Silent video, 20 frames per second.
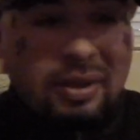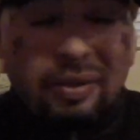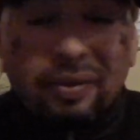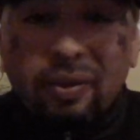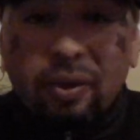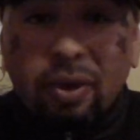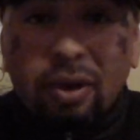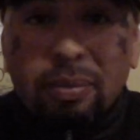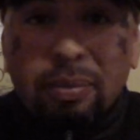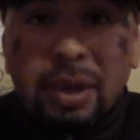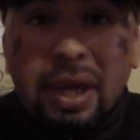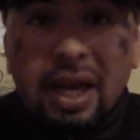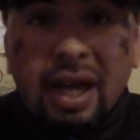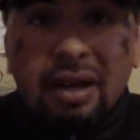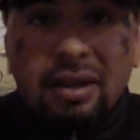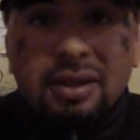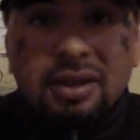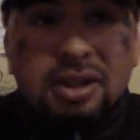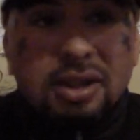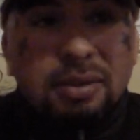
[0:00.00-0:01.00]

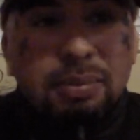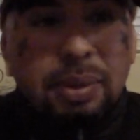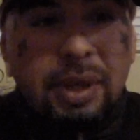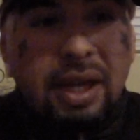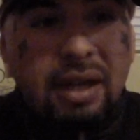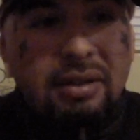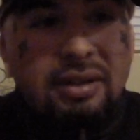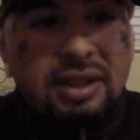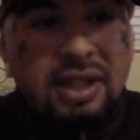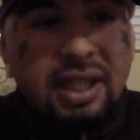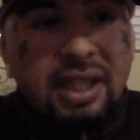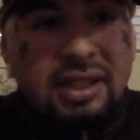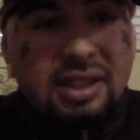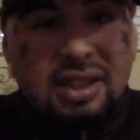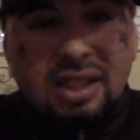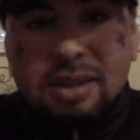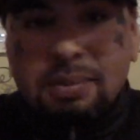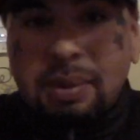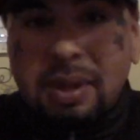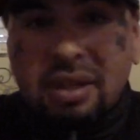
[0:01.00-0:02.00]
4-pound, 2-pound test,
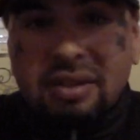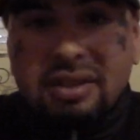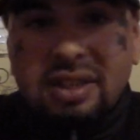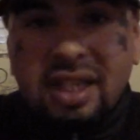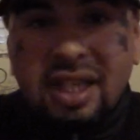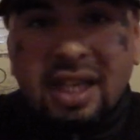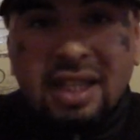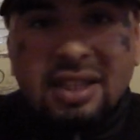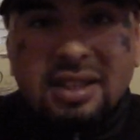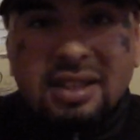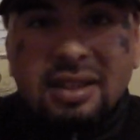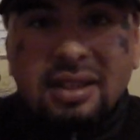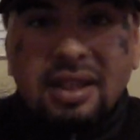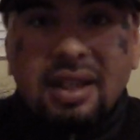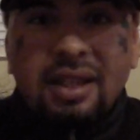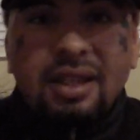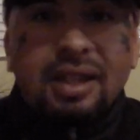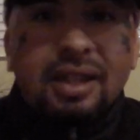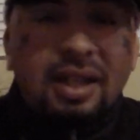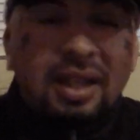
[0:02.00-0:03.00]
6-pound test,
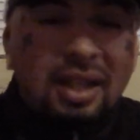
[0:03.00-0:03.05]
and